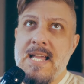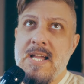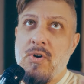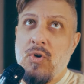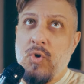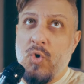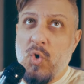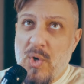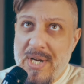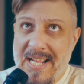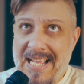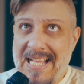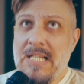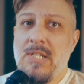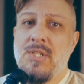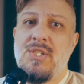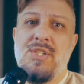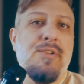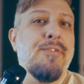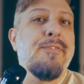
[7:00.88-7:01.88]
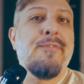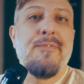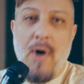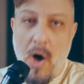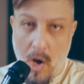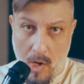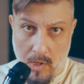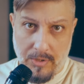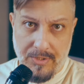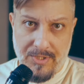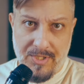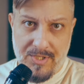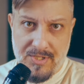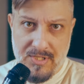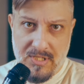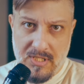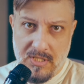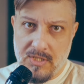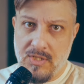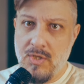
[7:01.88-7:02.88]
rings
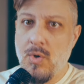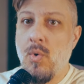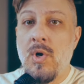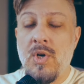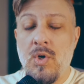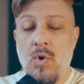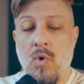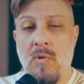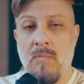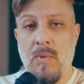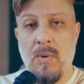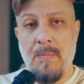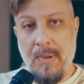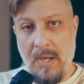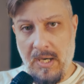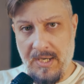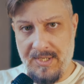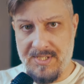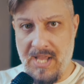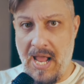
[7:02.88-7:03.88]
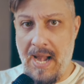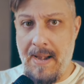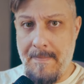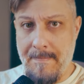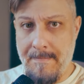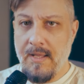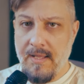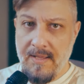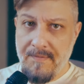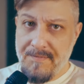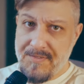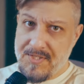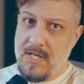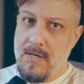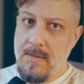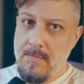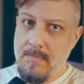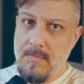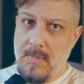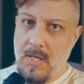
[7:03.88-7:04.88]
false to a normal person. If
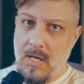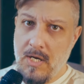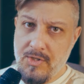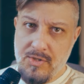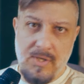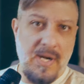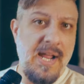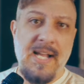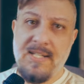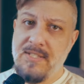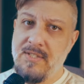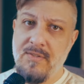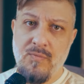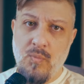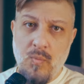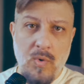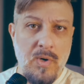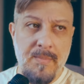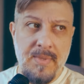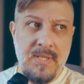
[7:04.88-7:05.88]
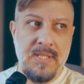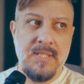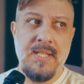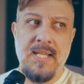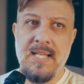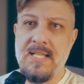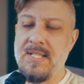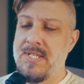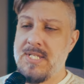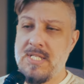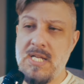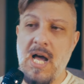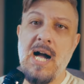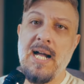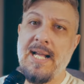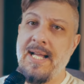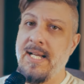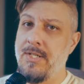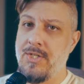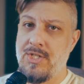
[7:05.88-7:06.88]
some attractive woman is
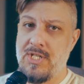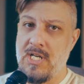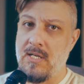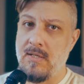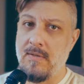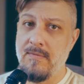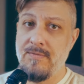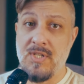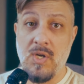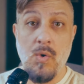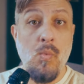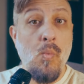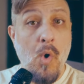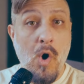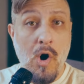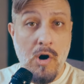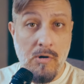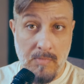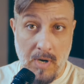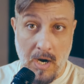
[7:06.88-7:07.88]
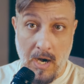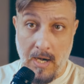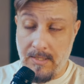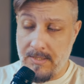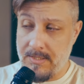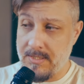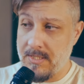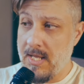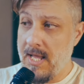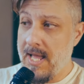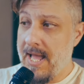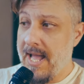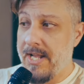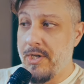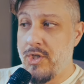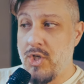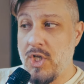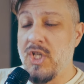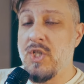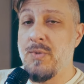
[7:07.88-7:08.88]
stocking shelves at Walmart and
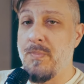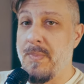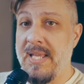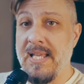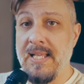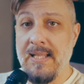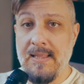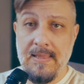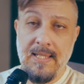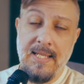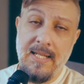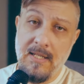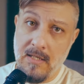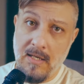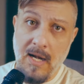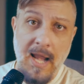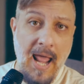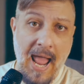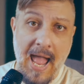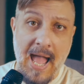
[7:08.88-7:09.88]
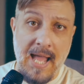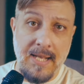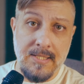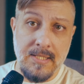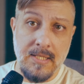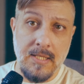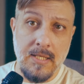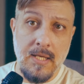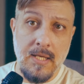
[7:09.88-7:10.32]
she's being leered at,